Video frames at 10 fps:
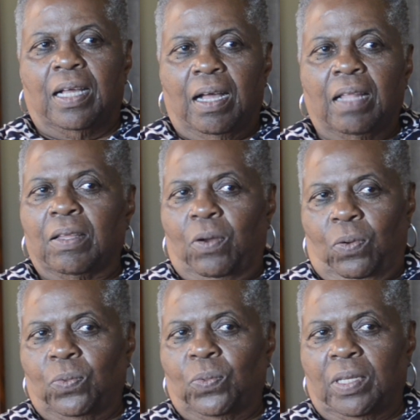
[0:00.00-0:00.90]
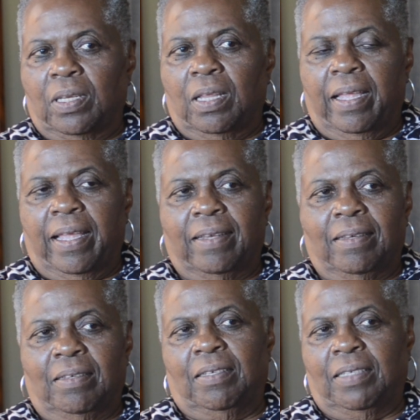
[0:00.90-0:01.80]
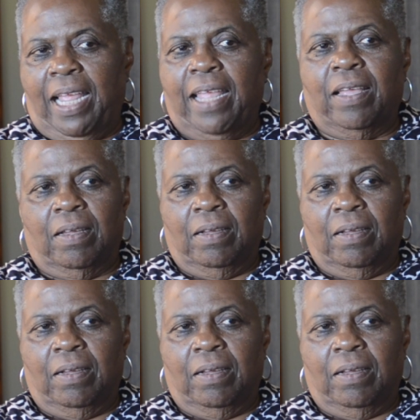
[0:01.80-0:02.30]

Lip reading: alone, and to take